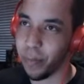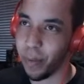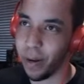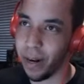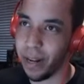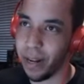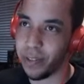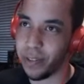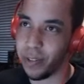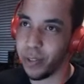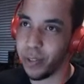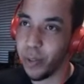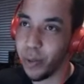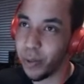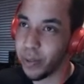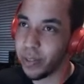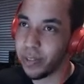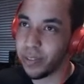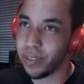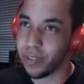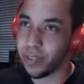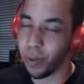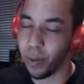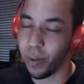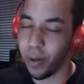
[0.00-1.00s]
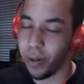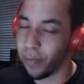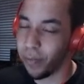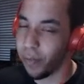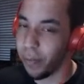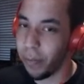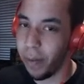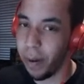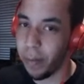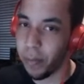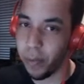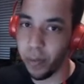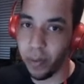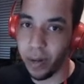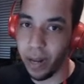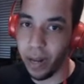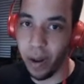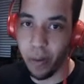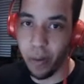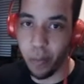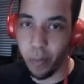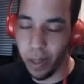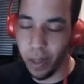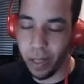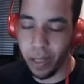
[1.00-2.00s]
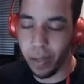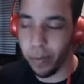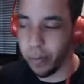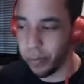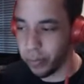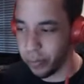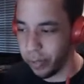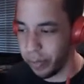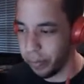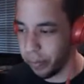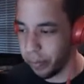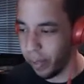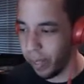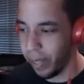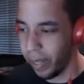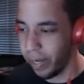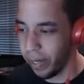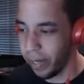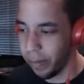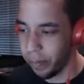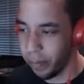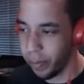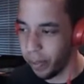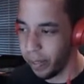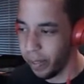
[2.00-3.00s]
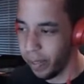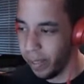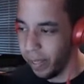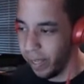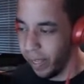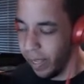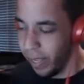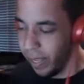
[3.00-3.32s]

what I do sort of remember when I while I was replaying it, but